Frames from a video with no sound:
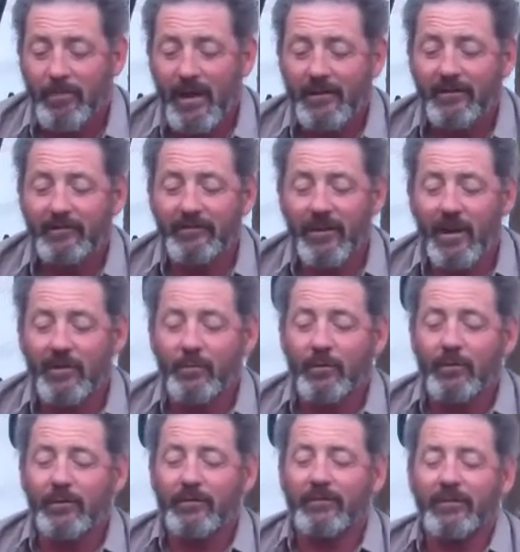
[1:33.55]
Back in
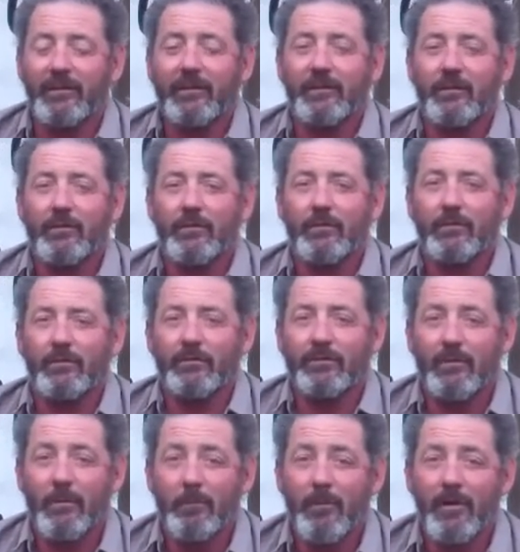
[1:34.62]
January,
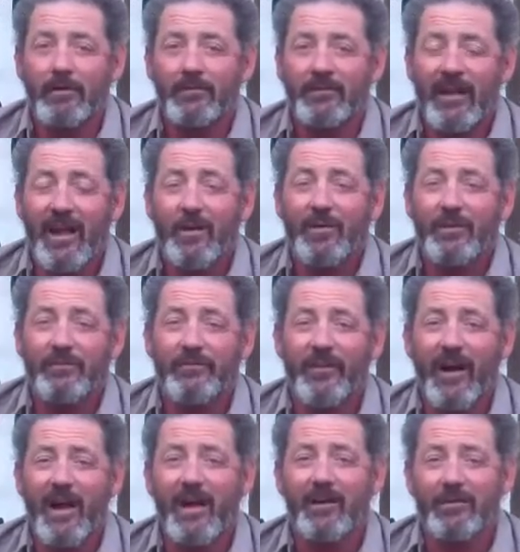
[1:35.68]
CEOs marched out in
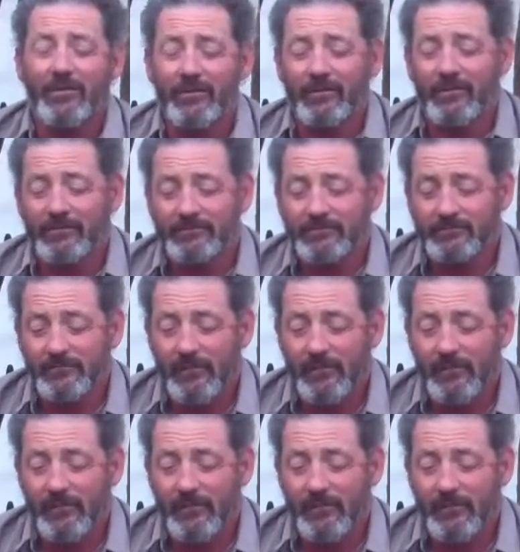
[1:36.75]
files,